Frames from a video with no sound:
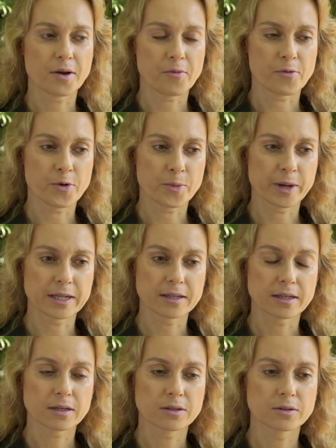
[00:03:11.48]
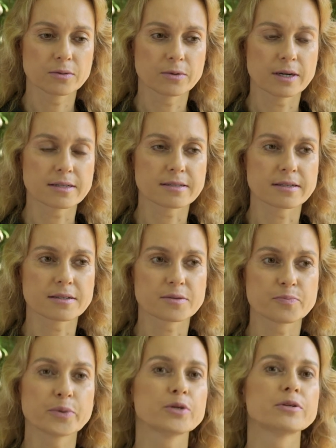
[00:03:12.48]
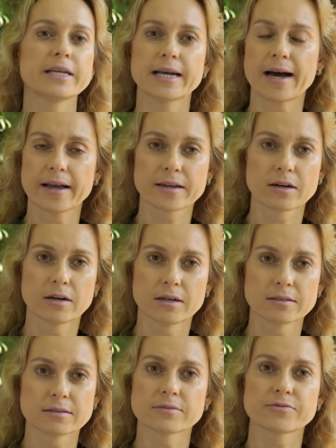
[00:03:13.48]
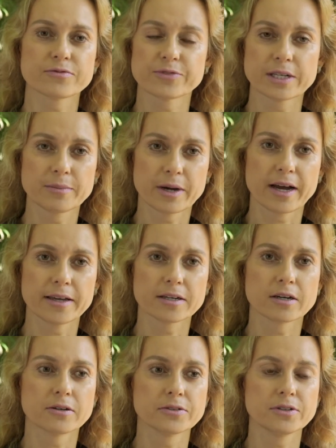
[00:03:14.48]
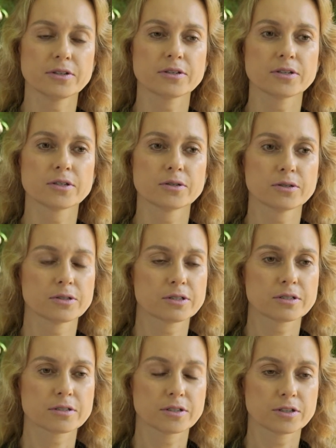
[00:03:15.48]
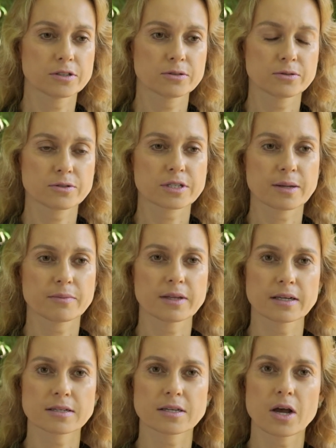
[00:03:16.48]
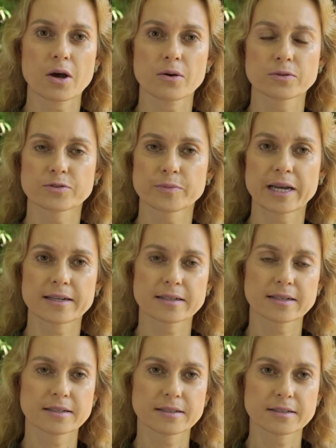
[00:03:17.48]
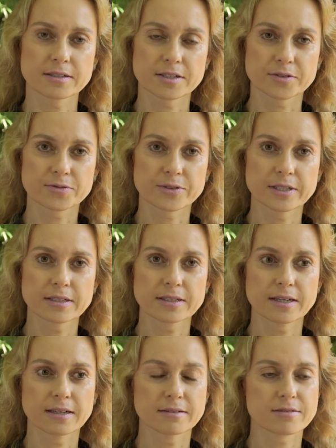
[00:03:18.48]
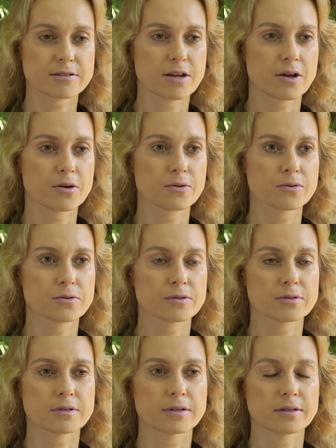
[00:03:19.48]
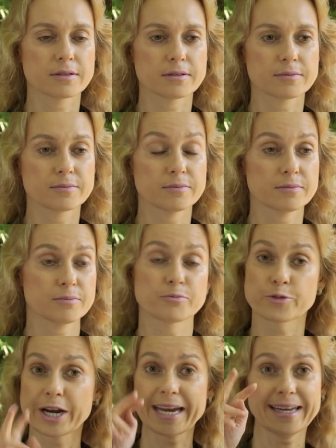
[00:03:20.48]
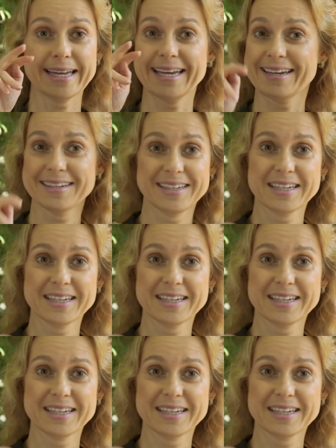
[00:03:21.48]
a woman who was this beauty icon film icon could do something so dramatically different and so uh, brainy